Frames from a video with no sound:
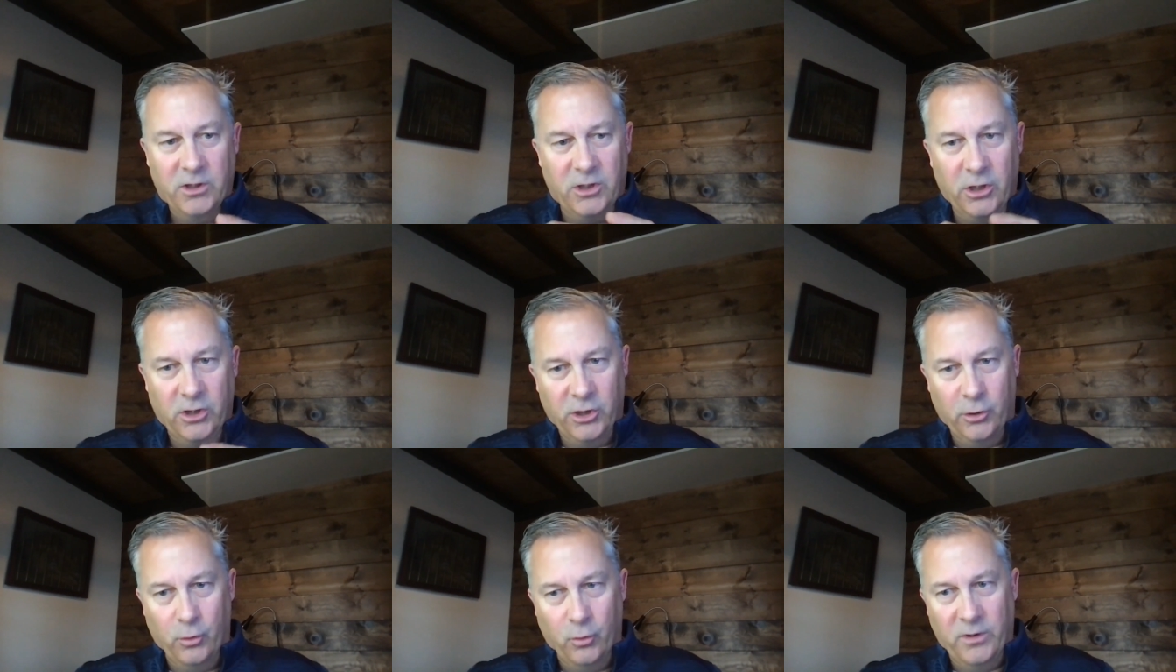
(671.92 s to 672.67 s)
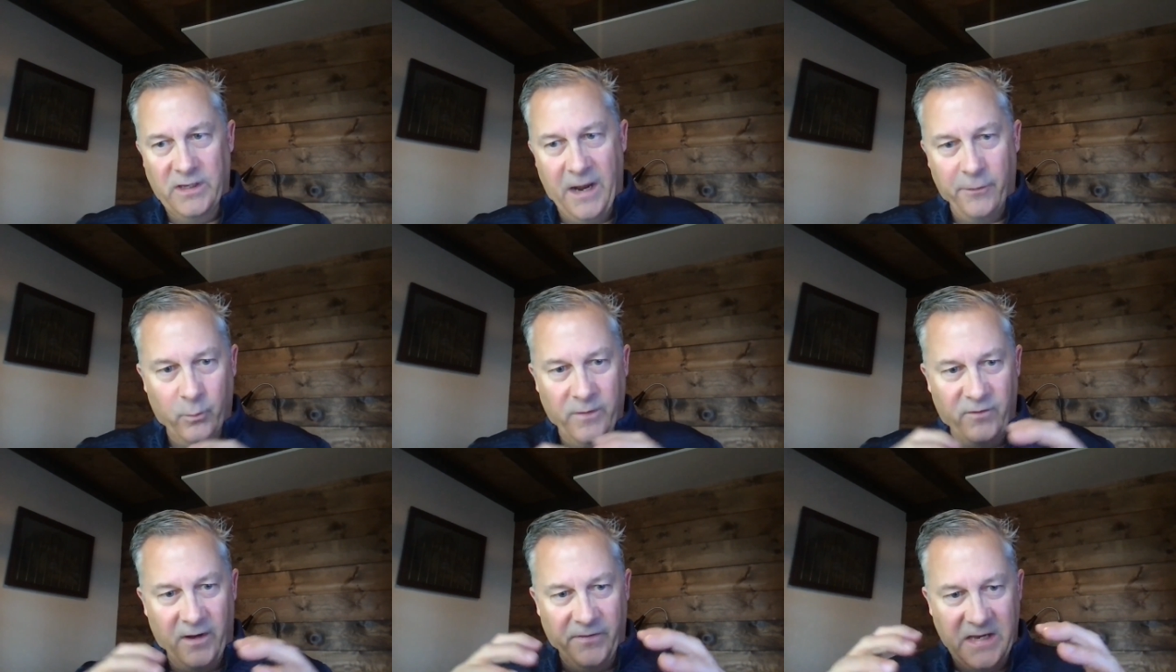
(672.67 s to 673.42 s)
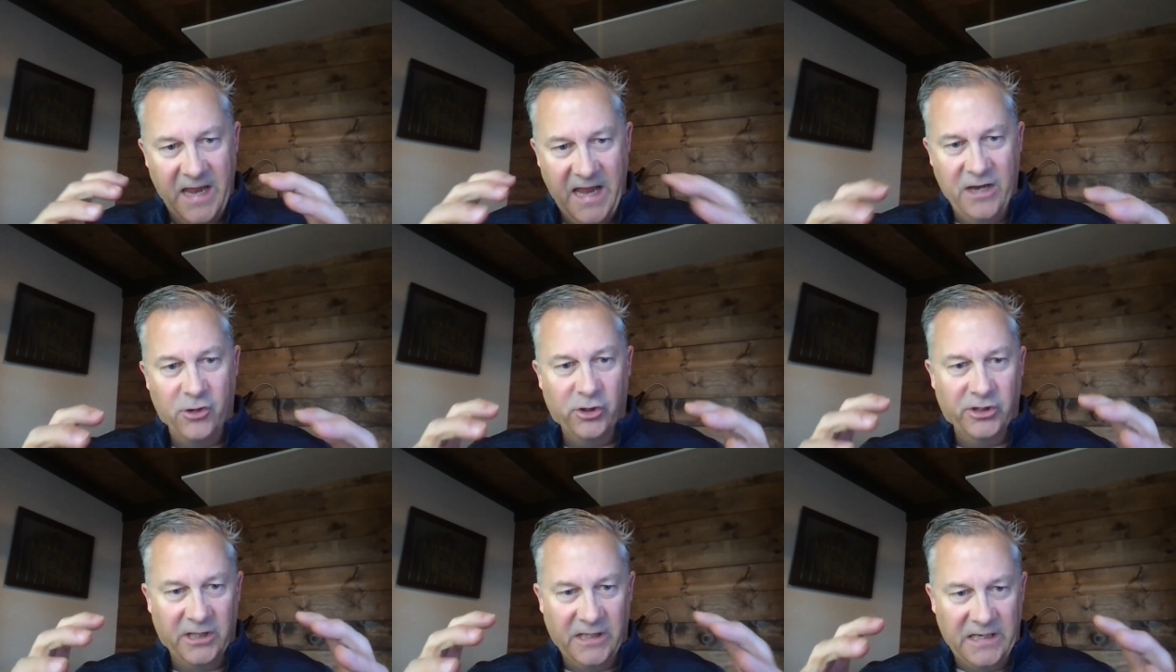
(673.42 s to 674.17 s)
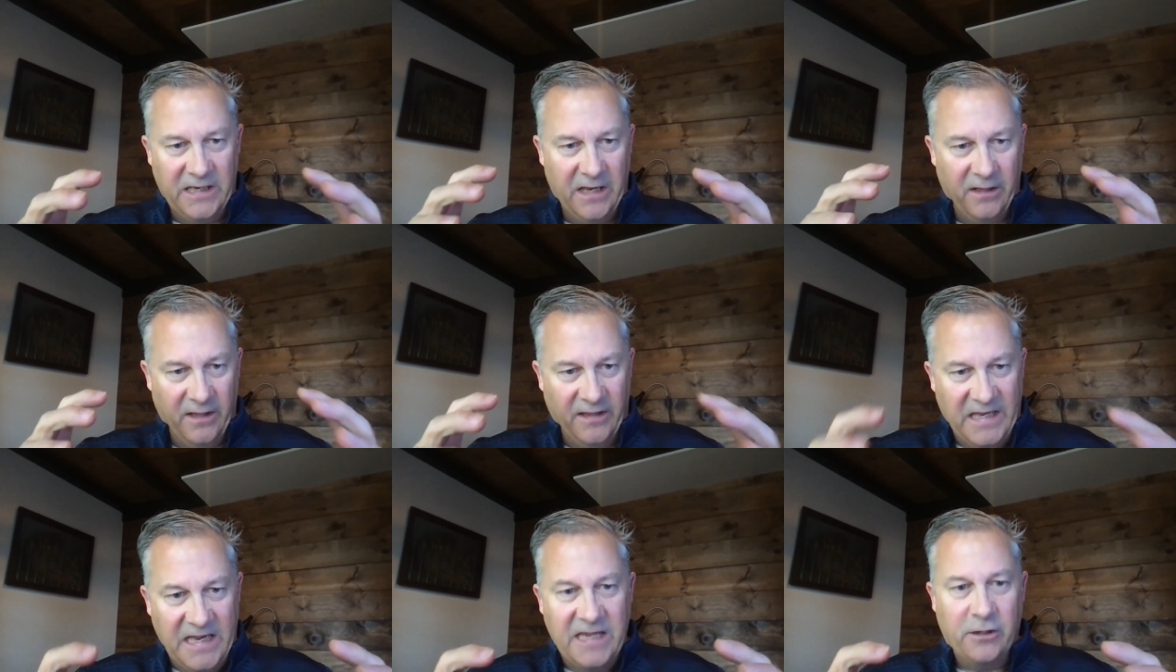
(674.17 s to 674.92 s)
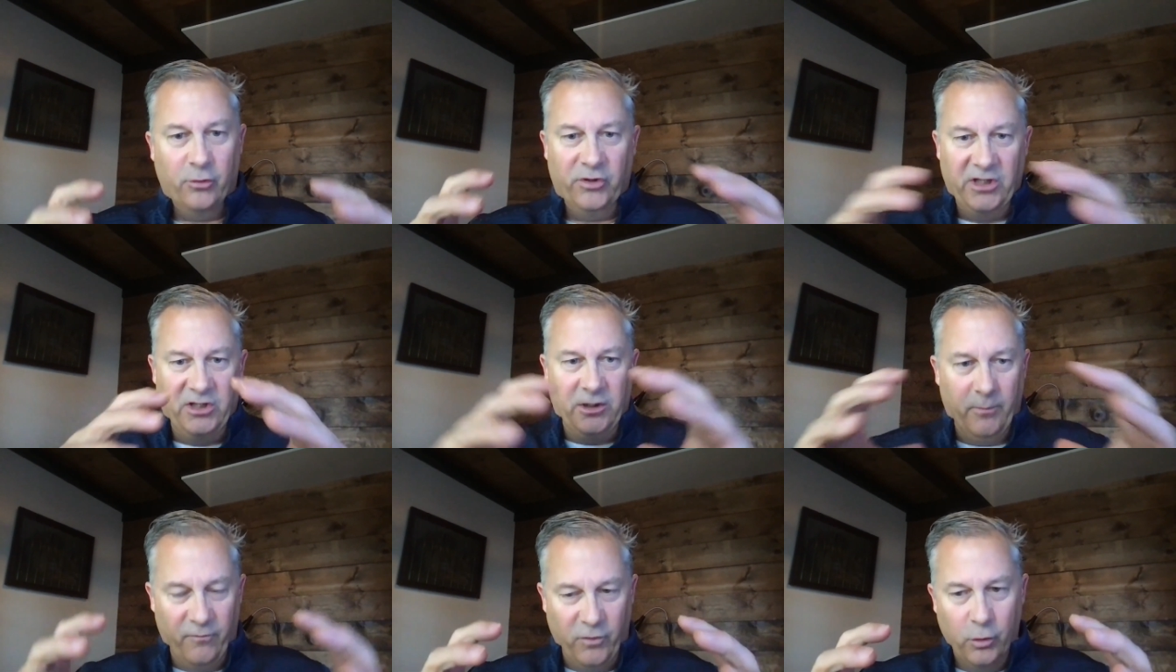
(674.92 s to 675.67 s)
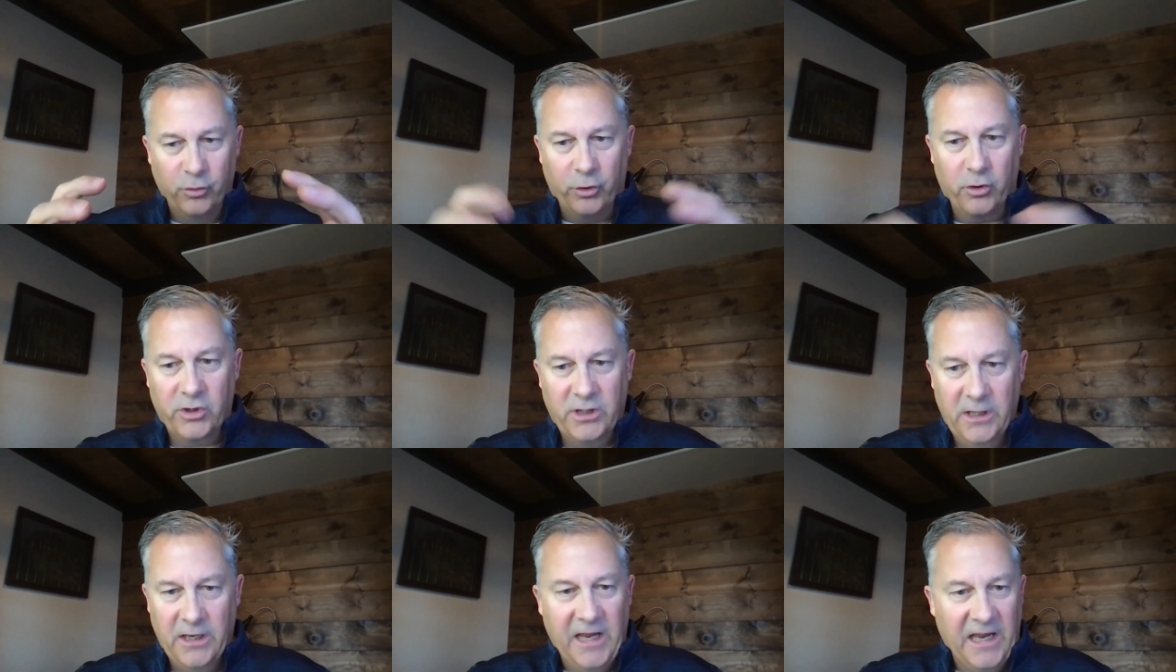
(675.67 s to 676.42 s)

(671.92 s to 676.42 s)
to now that we've got the agents in the ecosystem of users,